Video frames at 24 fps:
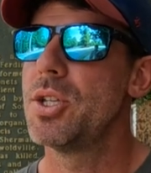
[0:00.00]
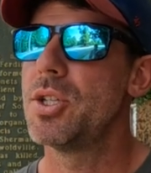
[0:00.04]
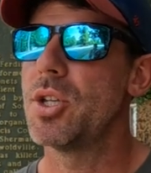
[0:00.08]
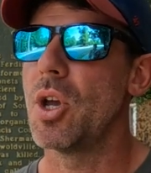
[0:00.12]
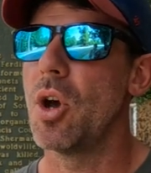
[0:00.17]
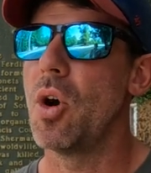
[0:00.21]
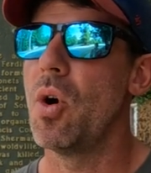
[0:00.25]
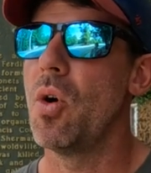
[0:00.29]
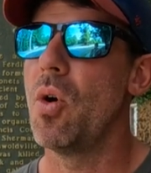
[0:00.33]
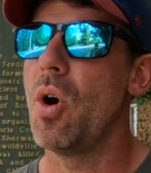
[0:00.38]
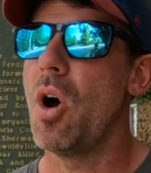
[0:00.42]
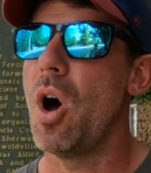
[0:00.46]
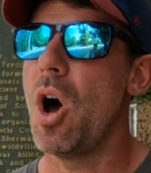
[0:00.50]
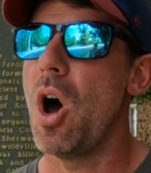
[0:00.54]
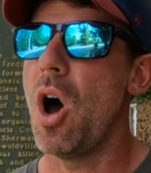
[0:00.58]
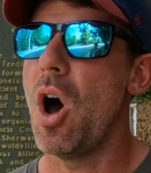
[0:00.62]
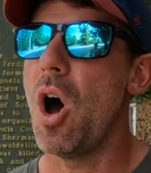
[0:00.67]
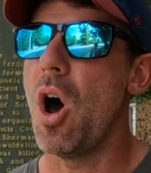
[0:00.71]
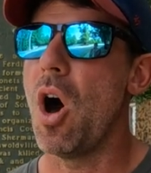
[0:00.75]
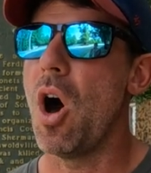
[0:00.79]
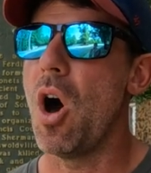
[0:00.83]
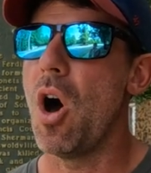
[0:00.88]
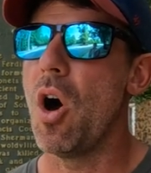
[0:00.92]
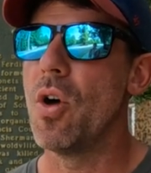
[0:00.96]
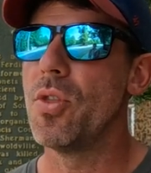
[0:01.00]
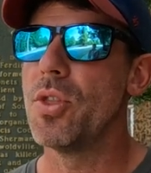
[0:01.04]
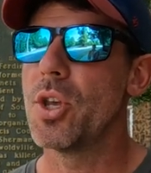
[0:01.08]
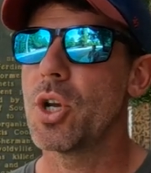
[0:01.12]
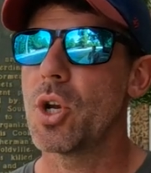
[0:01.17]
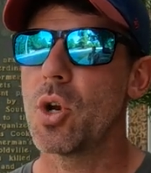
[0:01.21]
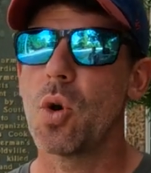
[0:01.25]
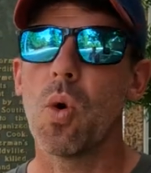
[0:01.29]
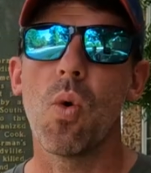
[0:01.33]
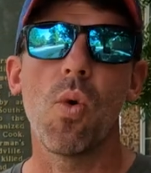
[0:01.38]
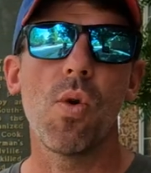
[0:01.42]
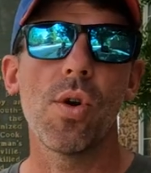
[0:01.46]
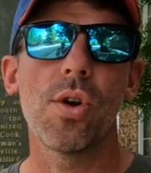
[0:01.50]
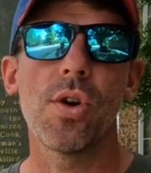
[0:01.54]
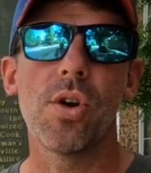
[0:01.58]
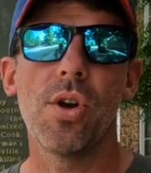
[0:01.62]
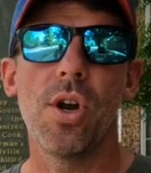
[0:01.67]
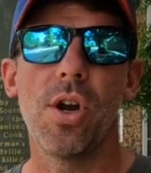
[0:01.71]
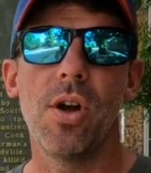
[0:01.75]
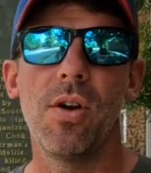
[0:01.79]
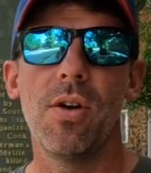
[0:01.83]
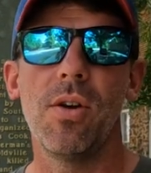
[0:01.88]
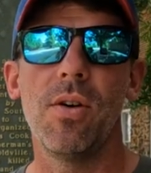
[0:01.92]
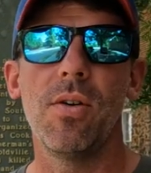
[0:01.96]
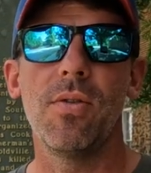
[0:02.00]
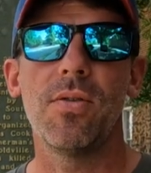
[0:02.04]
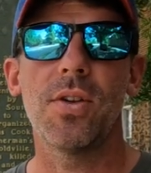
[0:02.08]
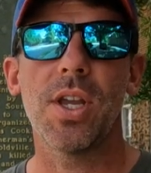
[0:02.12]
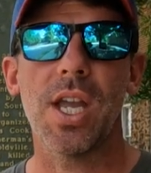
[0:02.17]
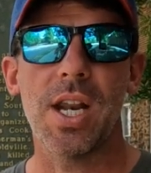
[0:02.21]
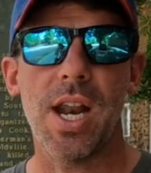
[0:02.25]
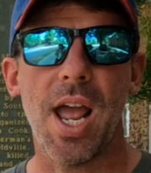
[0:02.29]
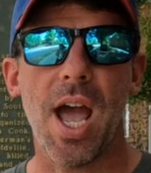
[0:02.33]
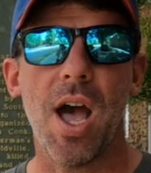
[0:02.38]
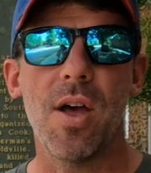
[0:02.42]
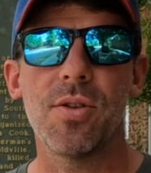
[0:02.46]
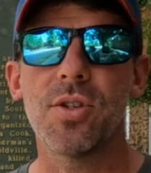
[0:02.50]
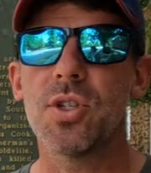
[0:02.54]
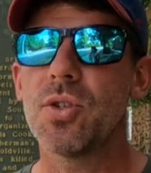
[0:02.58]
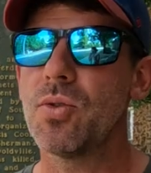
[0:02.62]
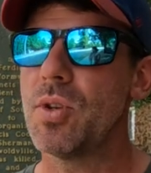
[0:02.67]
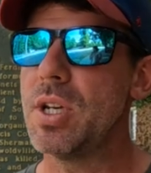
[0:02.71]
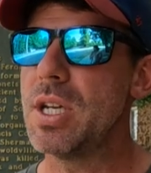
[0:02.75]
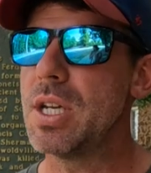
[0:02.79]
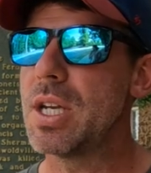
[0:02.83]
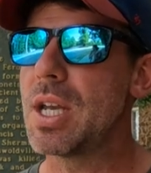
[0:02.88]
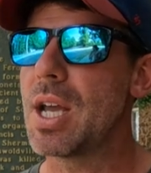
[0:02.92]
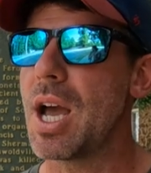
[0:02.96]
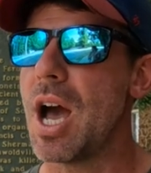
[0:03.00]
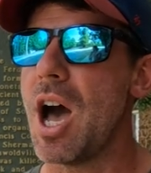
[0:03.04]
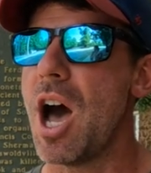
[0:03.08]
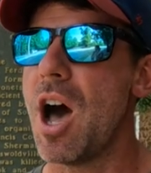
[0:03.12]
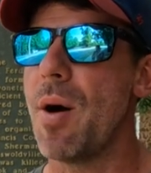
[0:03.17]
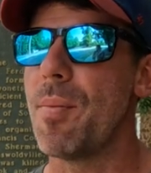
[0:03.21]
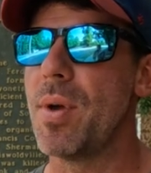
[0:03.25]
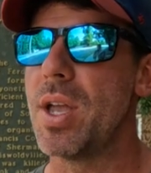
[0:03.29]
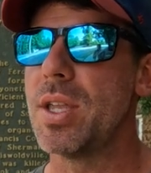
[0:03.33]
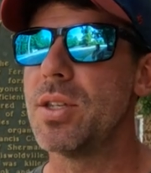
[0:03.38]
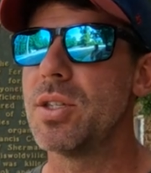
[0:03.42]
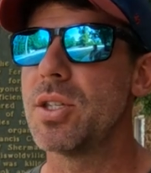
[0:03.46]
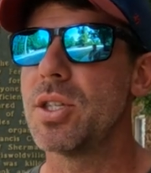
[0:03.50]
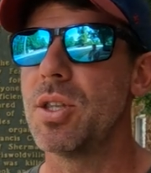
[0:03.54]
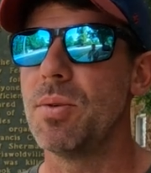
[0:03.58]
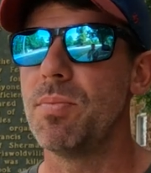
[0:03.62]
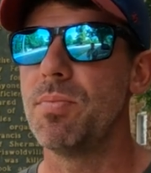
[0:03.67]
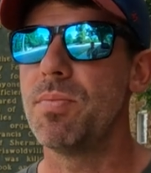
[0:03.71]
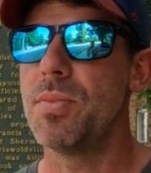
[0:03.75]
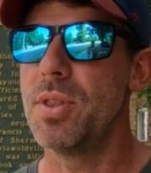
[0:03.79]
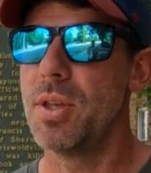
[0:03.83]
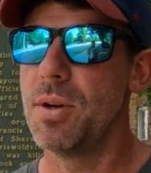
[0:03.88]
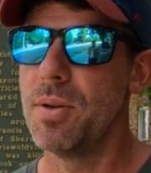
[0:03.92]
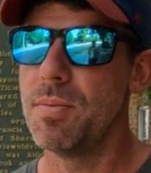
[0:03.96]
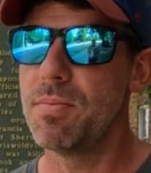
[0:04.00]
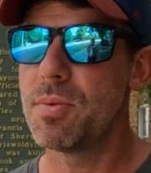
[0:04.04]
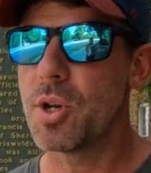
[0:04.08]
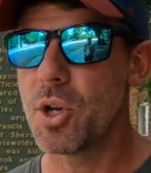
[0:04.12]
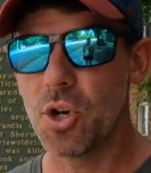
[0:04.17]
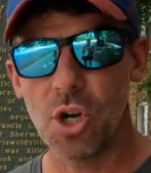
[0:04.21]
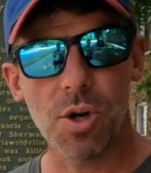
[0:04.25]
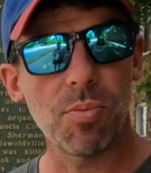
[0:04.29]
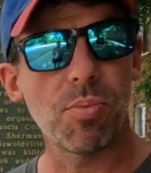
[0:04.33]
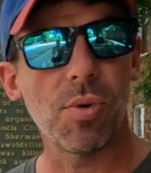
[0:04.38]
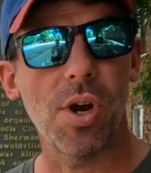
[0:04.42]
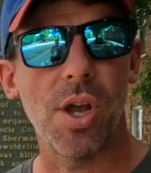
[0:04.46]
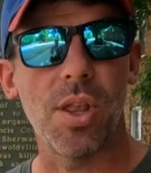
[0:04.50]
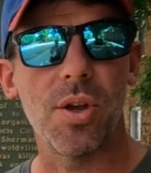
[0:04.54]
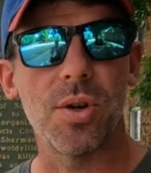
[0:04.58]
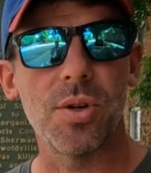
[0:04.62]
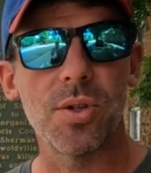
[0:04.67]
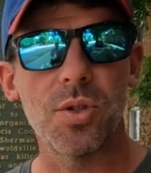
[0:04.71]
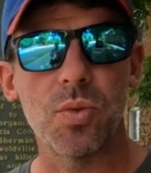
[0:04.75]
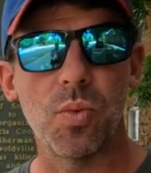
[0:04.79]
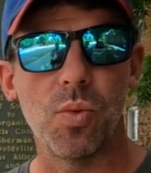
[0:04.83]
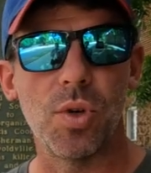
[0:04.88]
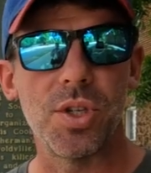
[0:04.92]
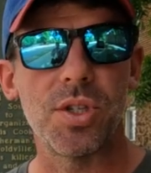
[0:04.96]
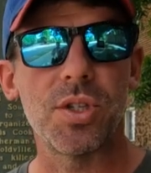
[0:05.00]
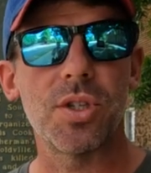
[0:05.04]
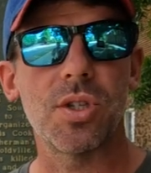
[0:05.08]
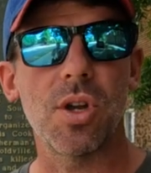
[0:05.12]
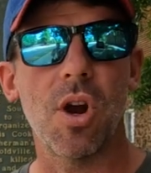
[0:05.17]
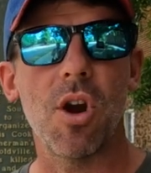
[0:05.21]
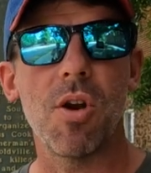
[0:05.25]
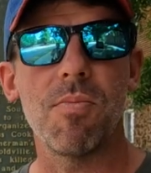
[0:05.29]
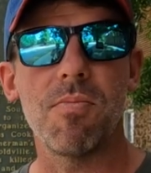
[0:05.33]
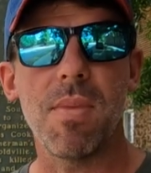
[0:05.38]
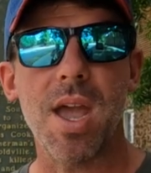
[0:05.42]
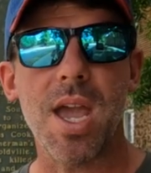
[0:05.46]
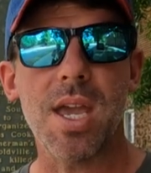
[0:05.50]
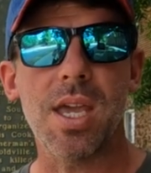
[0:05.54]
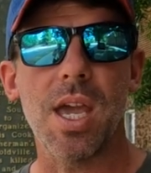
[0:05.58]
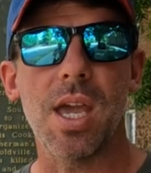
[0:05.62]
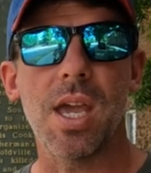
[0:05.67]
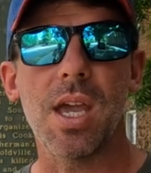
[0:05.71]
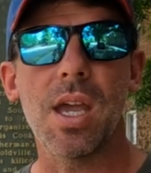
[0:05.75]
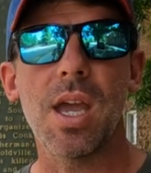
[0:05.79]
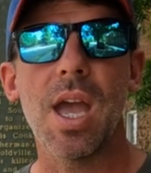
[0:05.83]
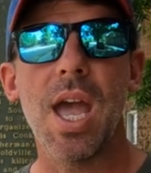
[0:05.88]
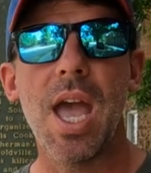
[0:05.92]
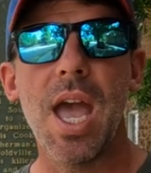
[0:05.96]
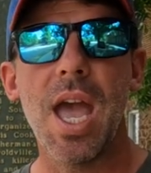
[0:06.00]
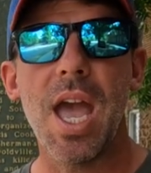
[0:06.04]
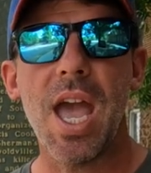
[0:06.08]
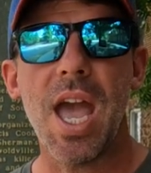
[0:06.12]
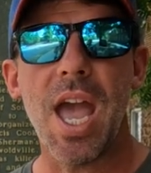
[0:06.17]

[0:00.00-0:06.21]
So on the corner of Canal Street and Commons, the Cook brothers would start making